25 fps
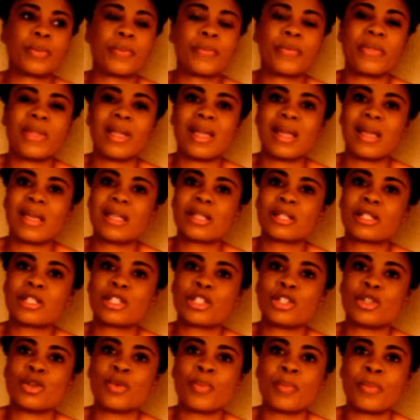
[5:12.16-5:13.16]
take
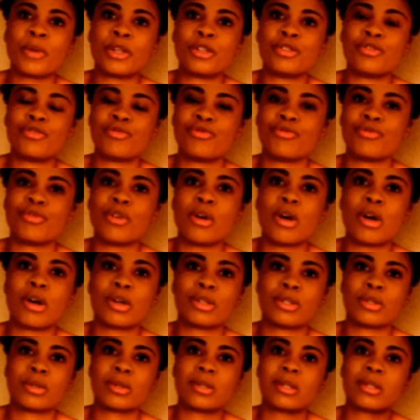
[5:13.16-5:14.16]
stupid
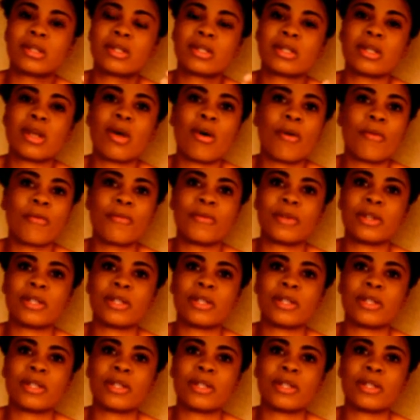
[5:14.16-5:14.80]
drugs or stuff.